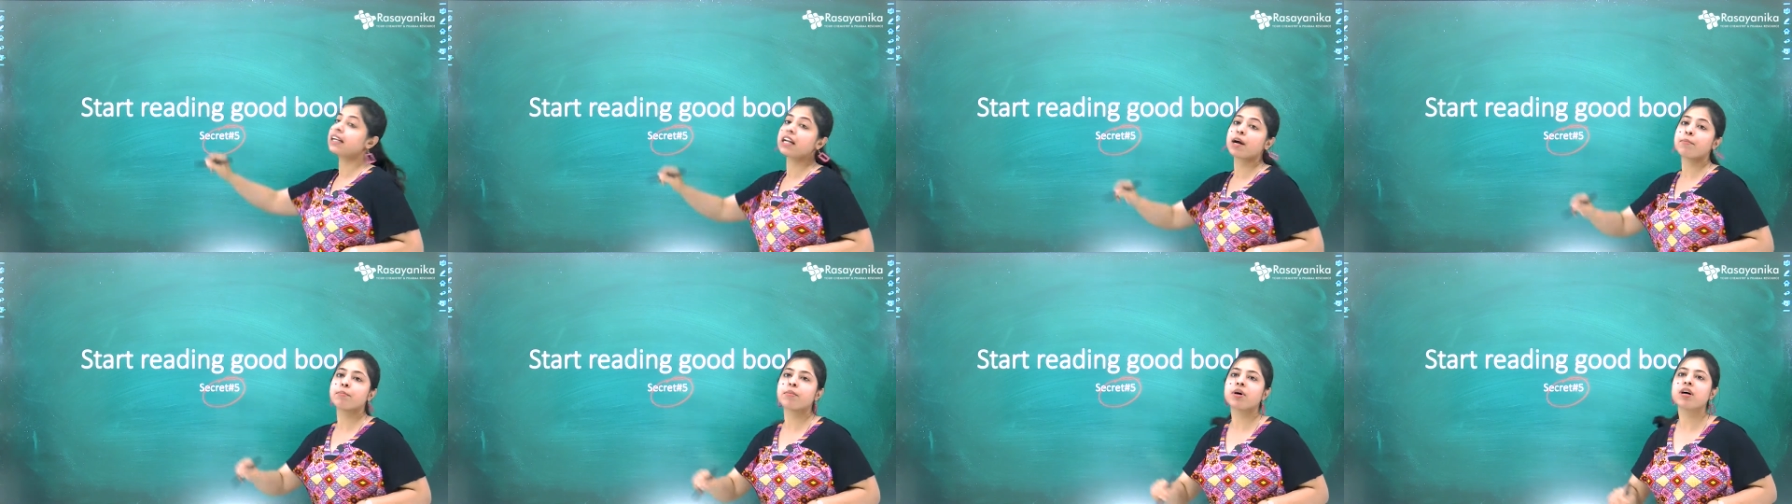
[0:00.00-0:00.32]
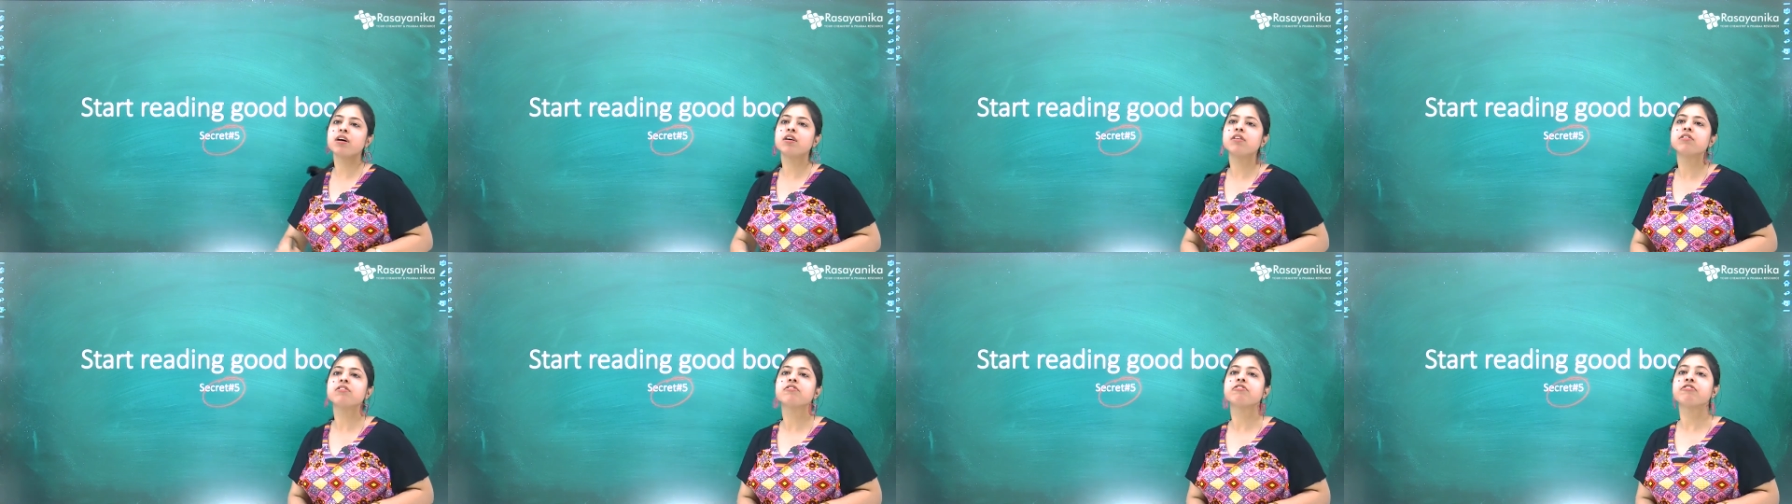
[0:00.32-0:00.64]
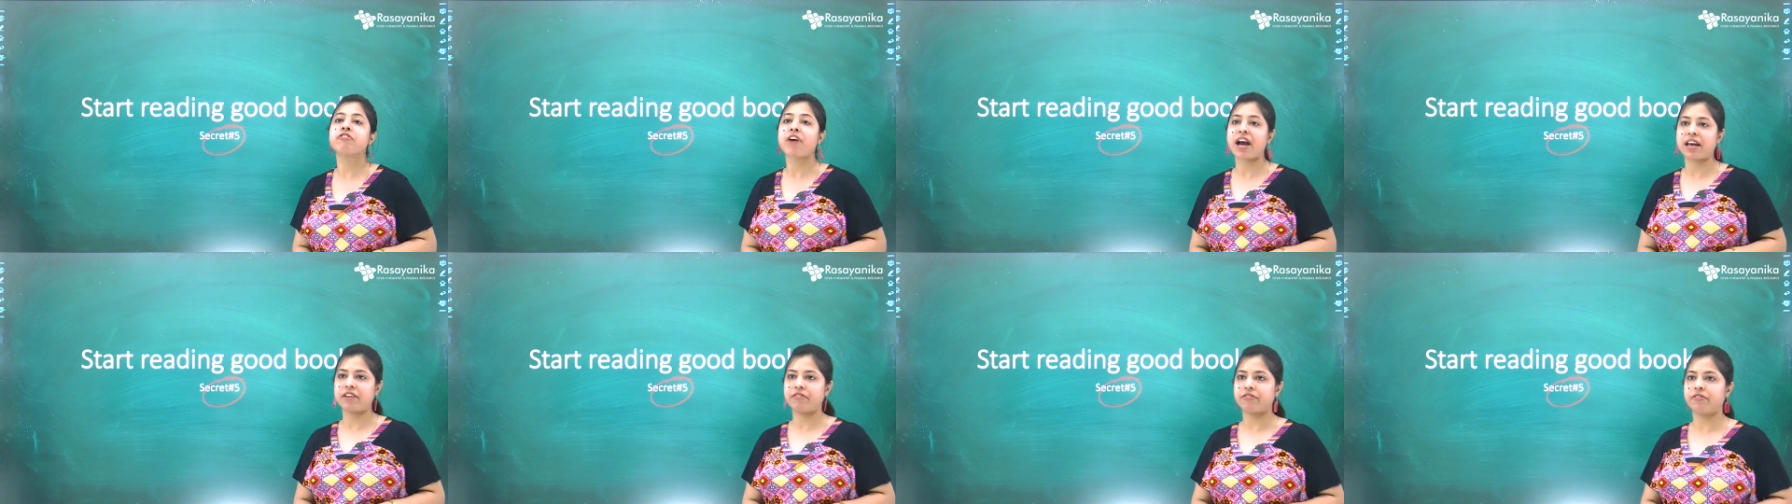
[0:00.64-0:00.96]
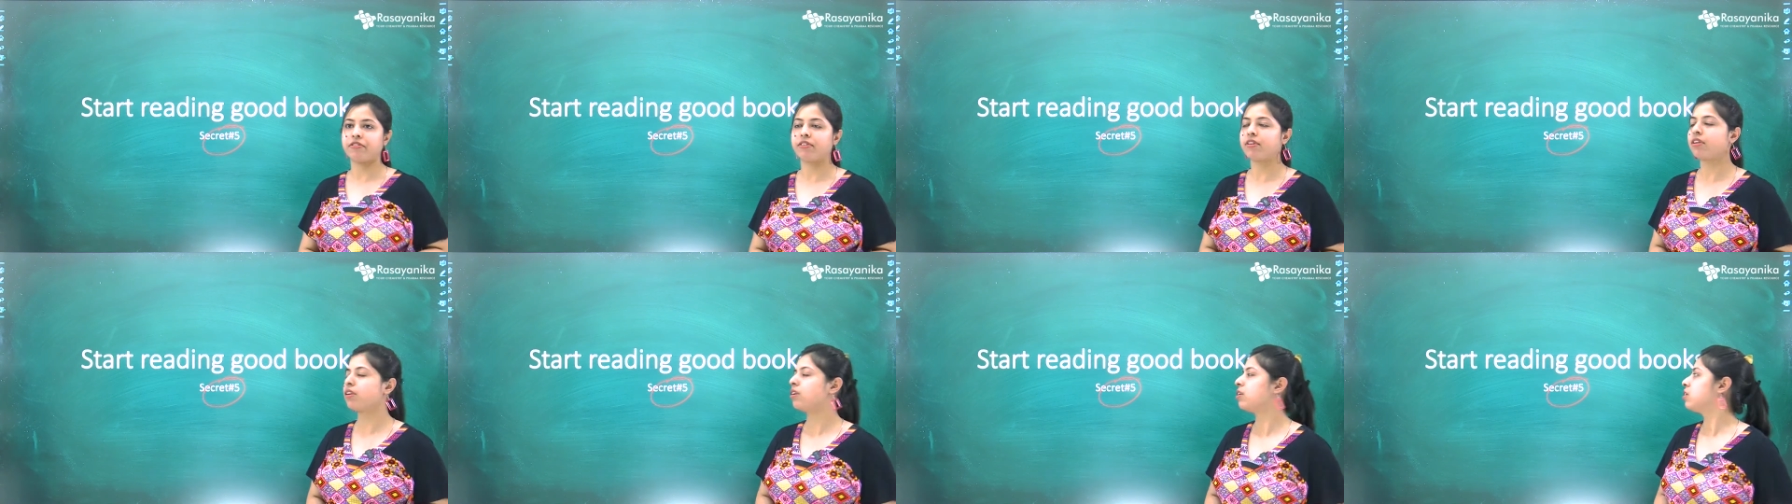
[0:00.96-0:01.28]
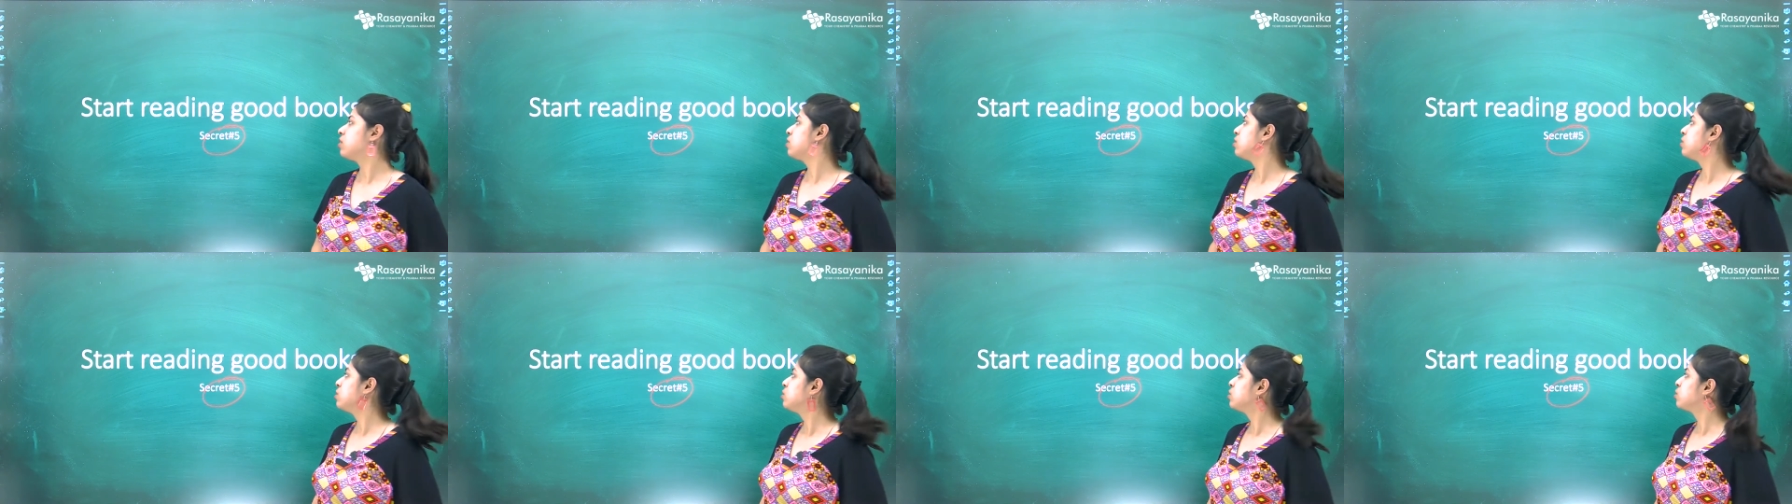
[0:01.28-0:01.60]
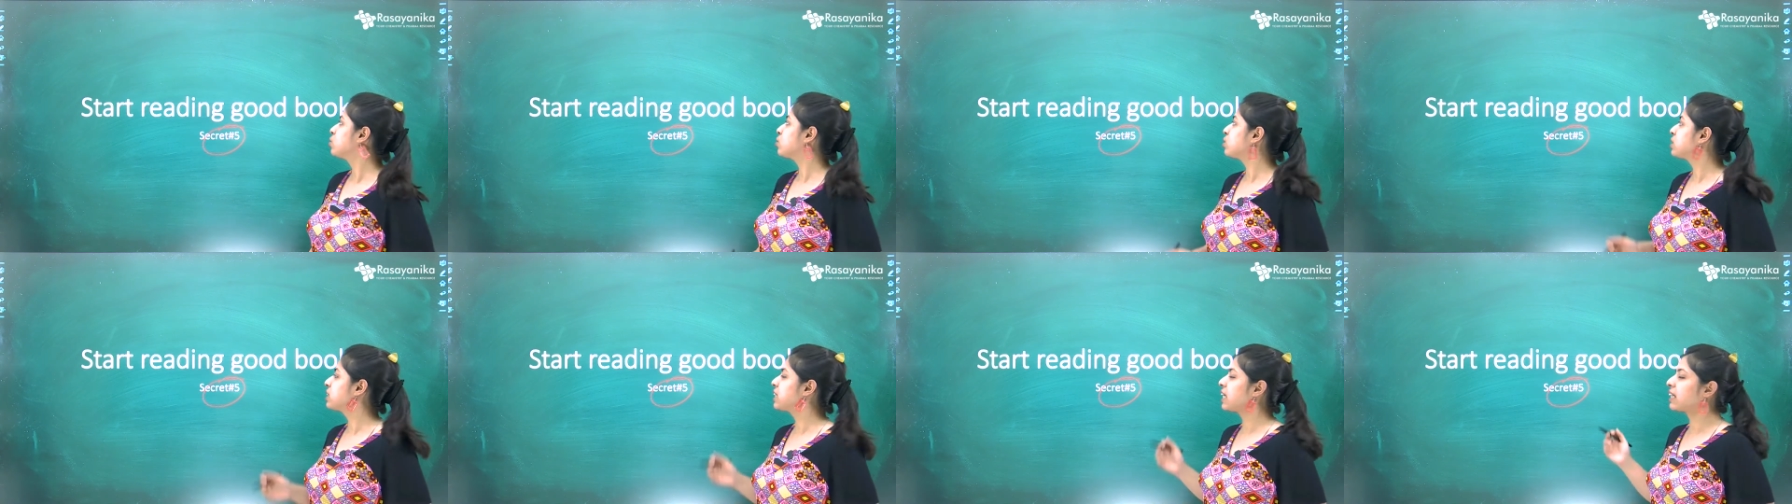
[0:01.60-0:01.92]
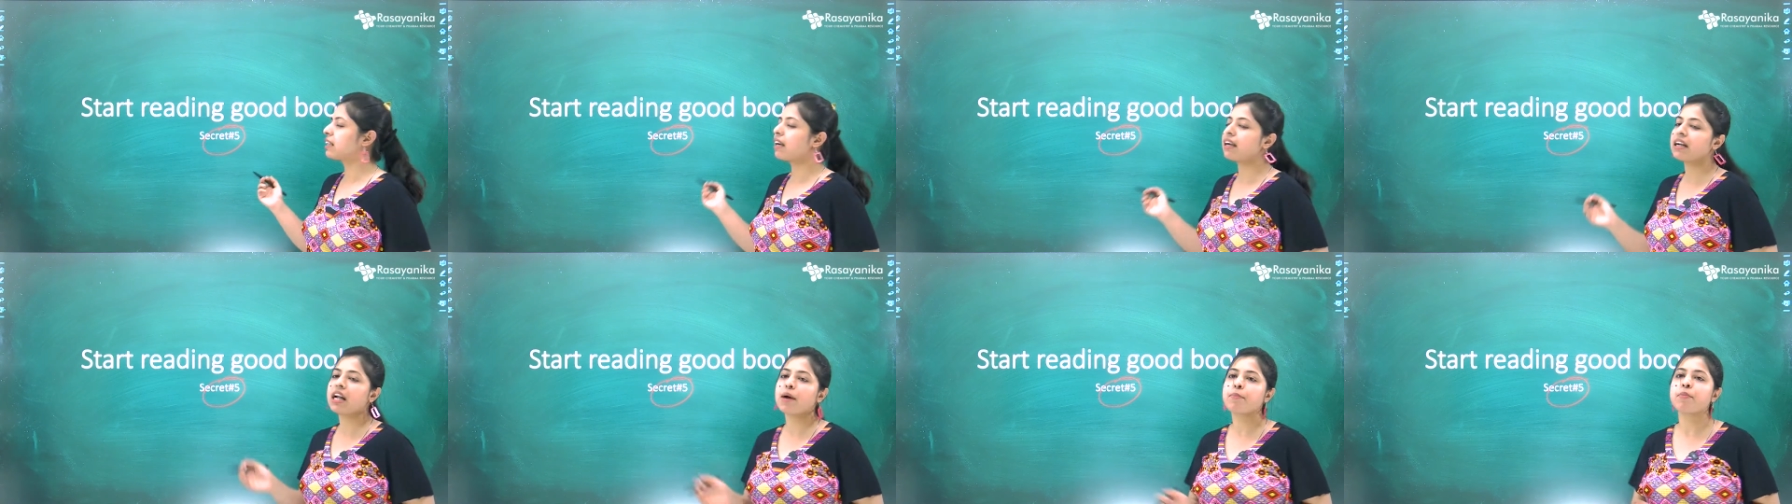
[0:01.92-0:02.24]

number 5. So secret